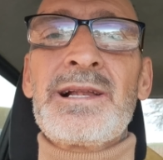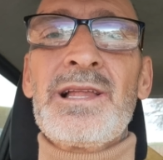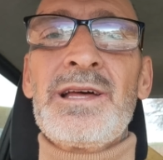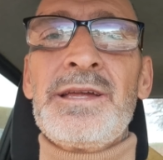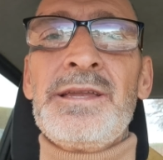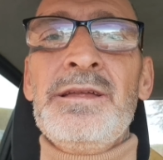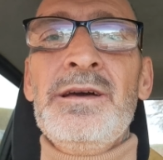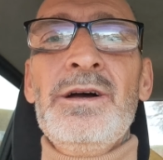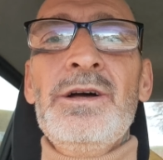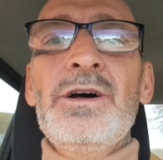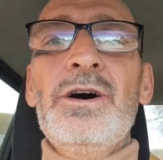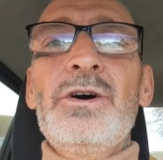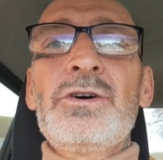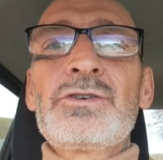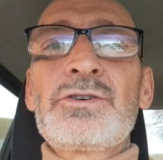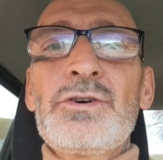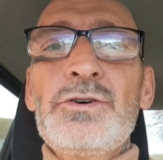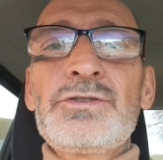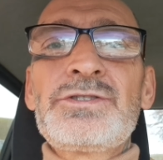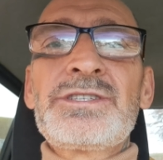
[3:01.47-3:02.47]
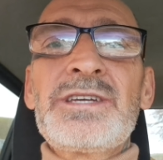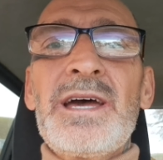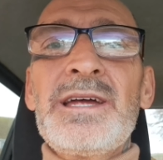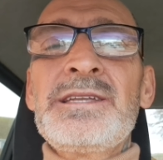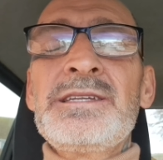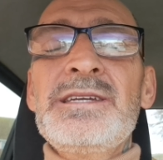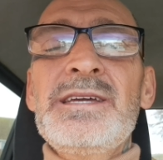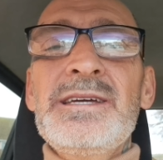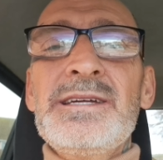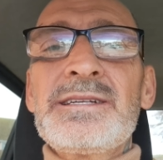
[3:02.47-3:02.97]
clean, a good
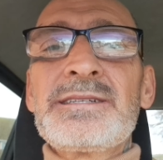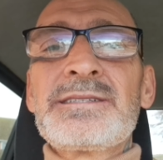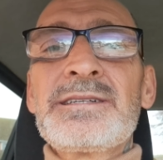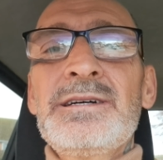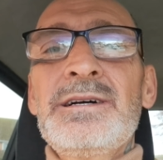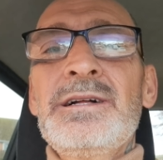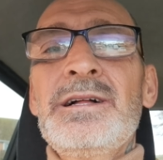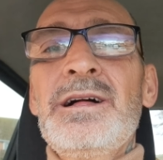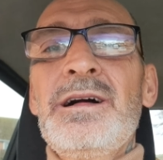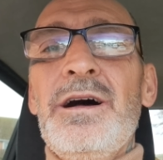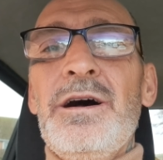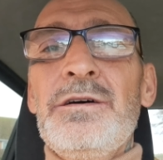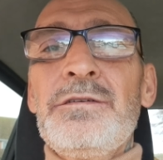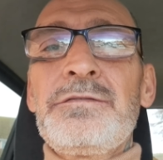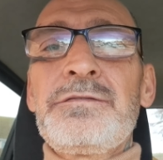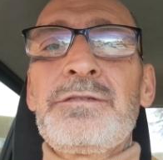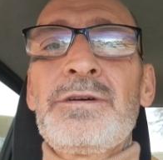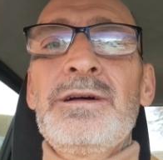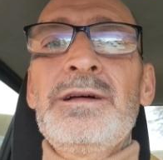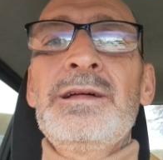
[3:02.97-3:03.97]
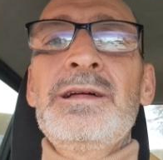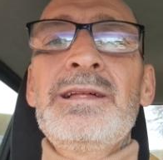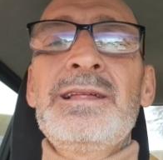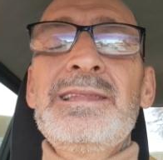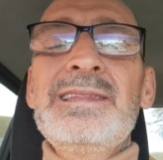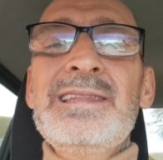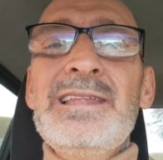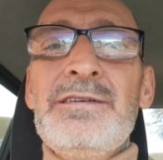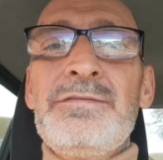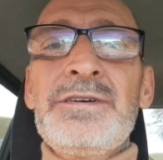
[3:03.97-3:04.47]
10 years of
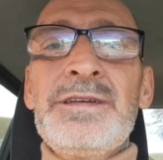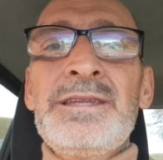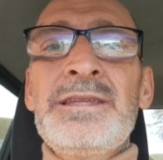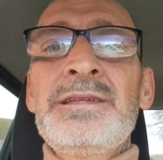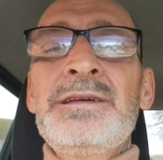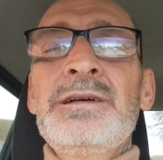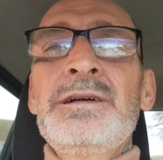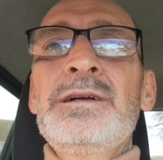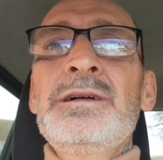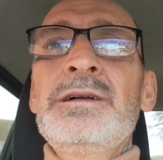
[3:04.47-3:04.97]
living